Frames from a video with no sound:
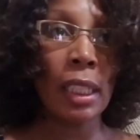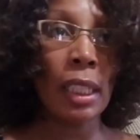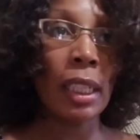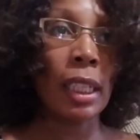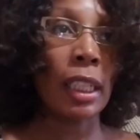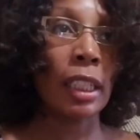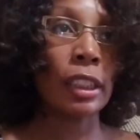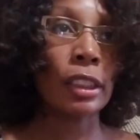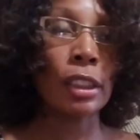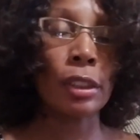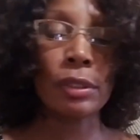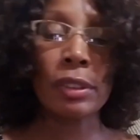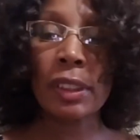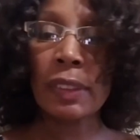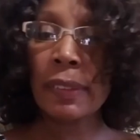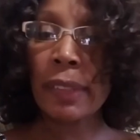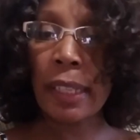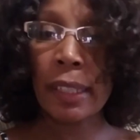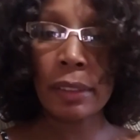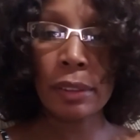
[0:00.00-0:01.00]
No
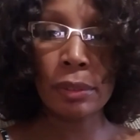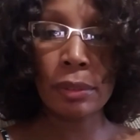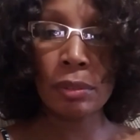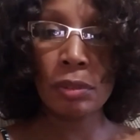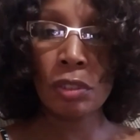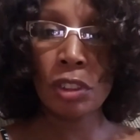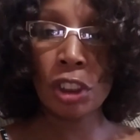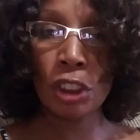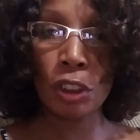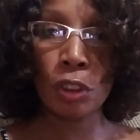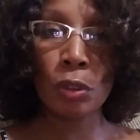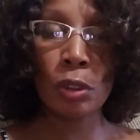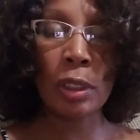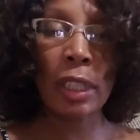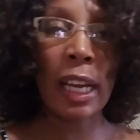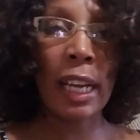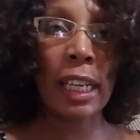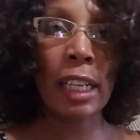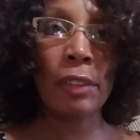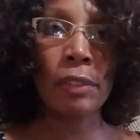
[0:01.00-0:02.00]
discount on children.
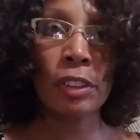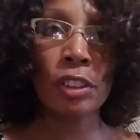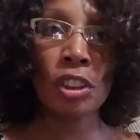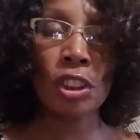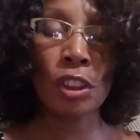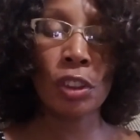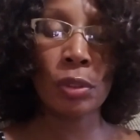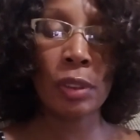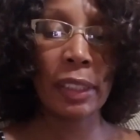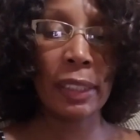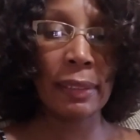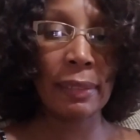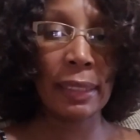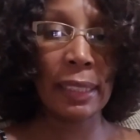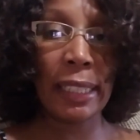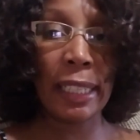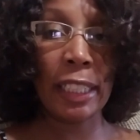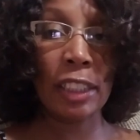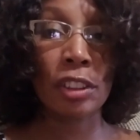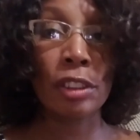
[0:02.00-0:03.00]
However, children less than
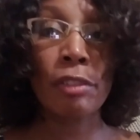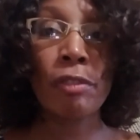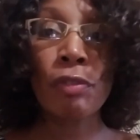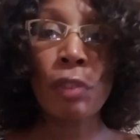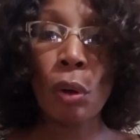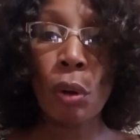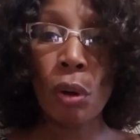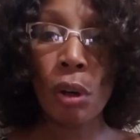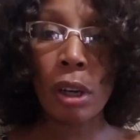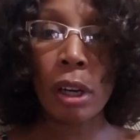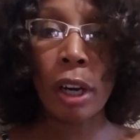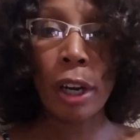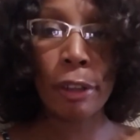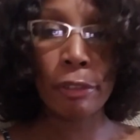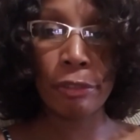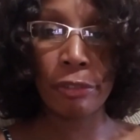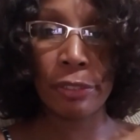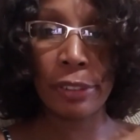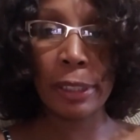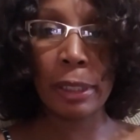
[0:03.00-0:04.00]
the age of 4 are
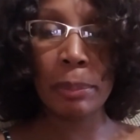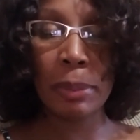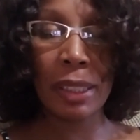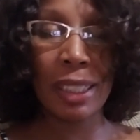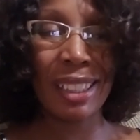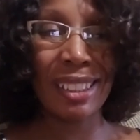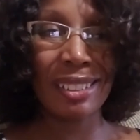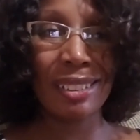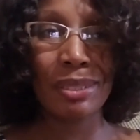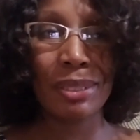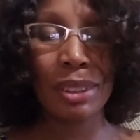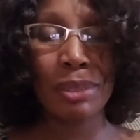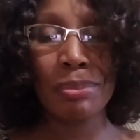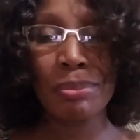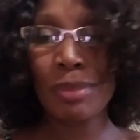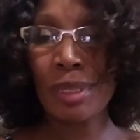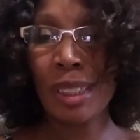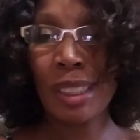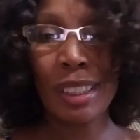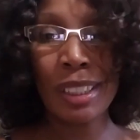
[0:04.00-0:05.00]
free because, well,
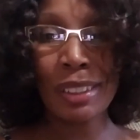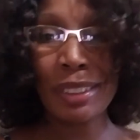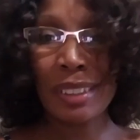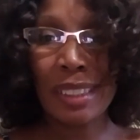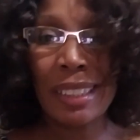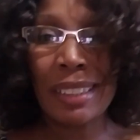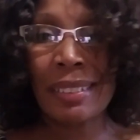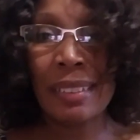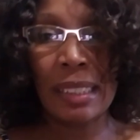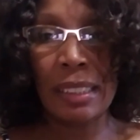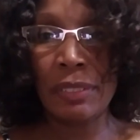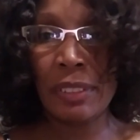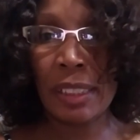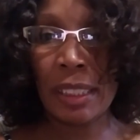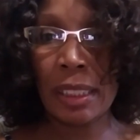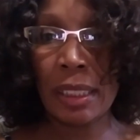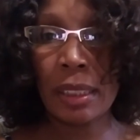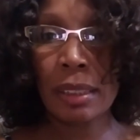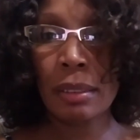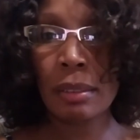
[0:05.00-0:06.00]
they're not solving
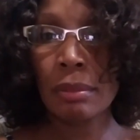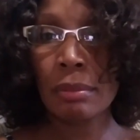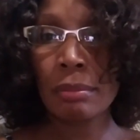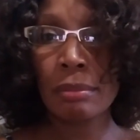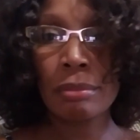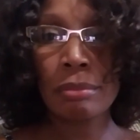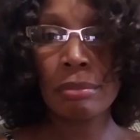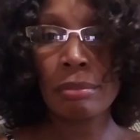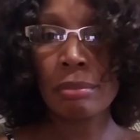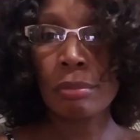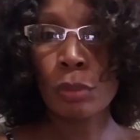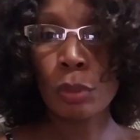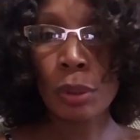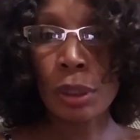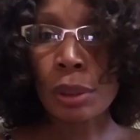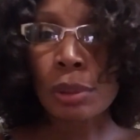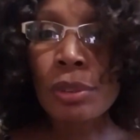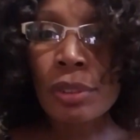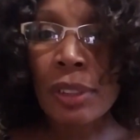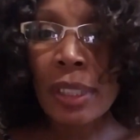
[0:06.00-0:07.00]
any
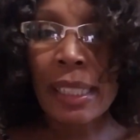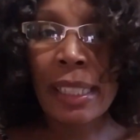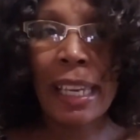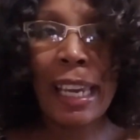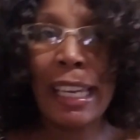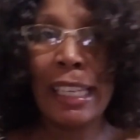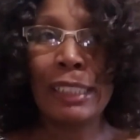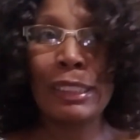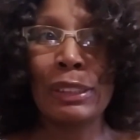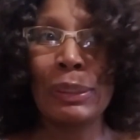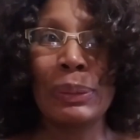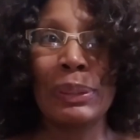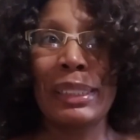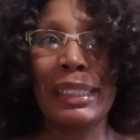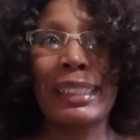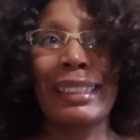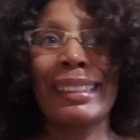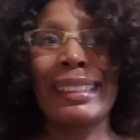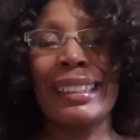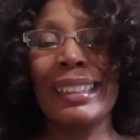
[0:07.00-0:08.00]
riddles. They can't do
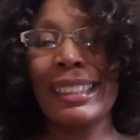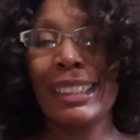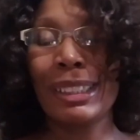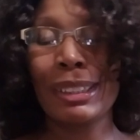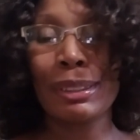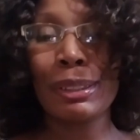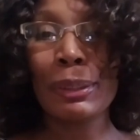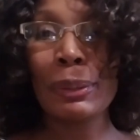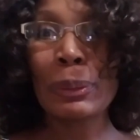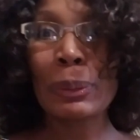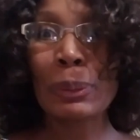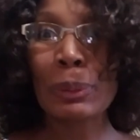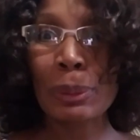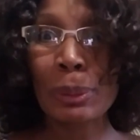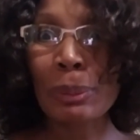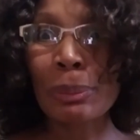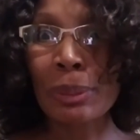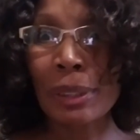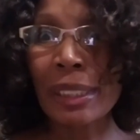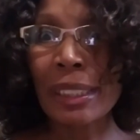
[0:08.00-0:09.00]
anything. They're
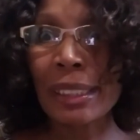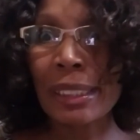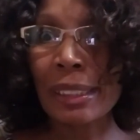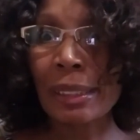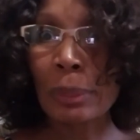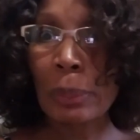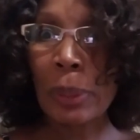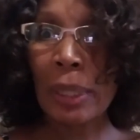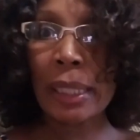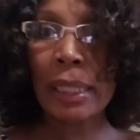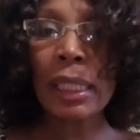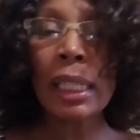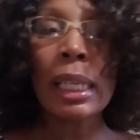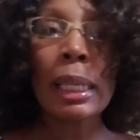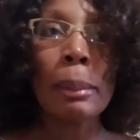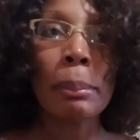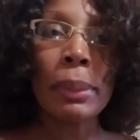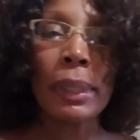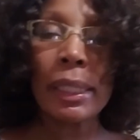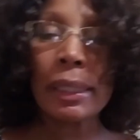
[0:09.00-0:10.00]
really in the way.
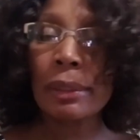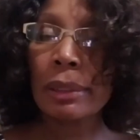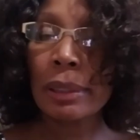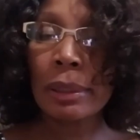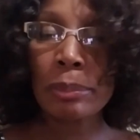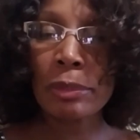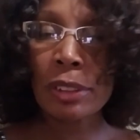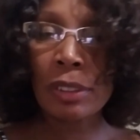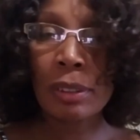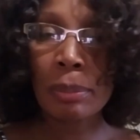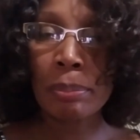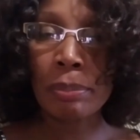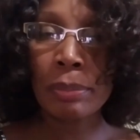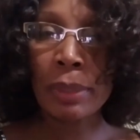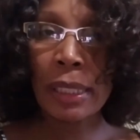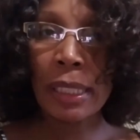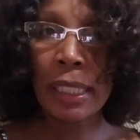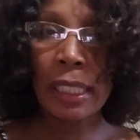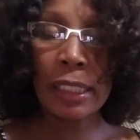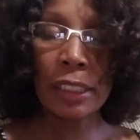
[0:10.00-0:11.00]
But I'm just
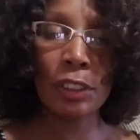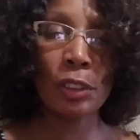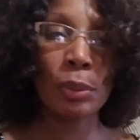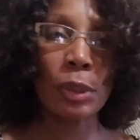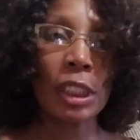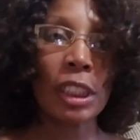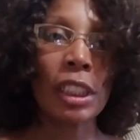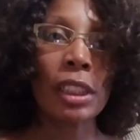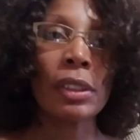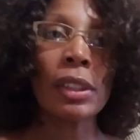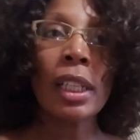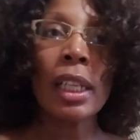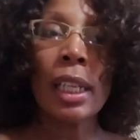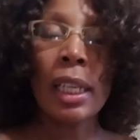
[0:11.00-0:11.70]
being honest with you.